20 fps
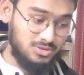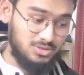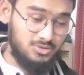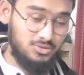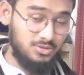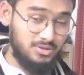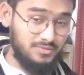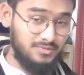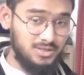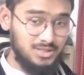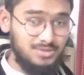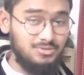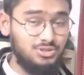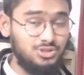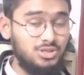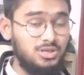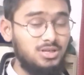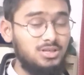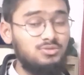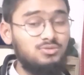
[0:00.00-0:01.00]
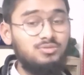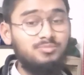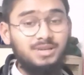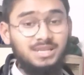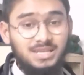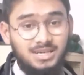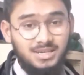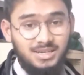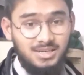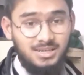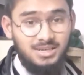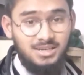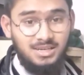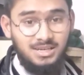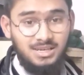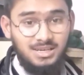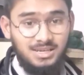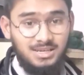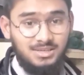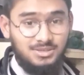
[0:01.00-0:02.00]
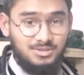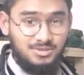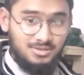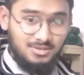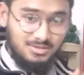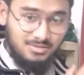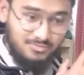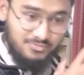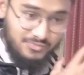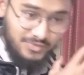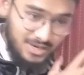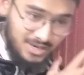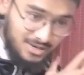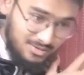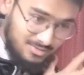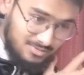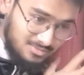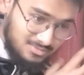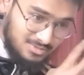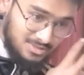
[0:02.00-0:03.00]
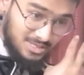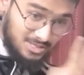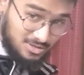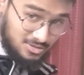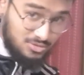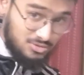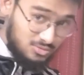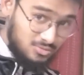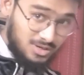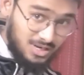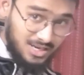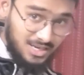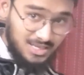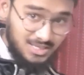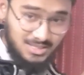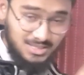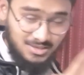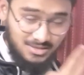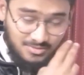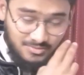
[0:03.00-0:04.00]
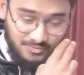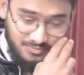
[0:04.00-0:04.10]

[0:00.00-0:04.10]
So the first was shirkatul milk, where there are two kinds.